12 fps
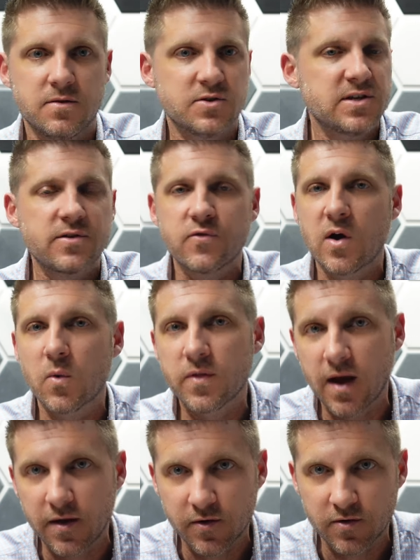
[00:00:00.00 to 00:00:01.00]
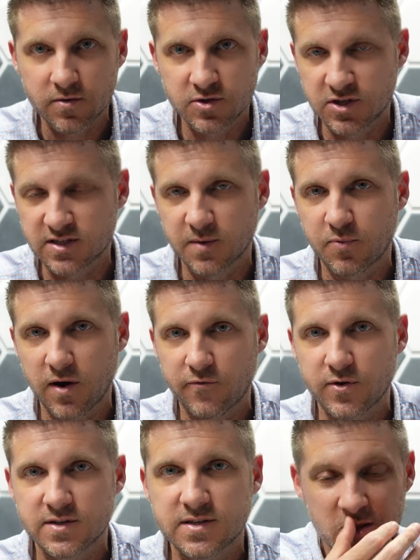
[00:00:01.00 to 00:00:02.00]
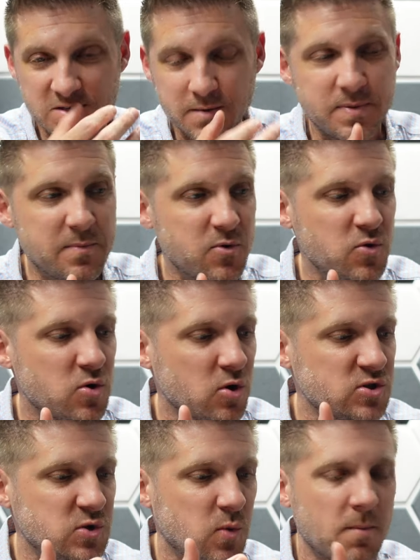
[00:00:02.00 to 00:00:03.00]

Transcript: There's nothing wrong with either, it's just a preference. There's some people who go to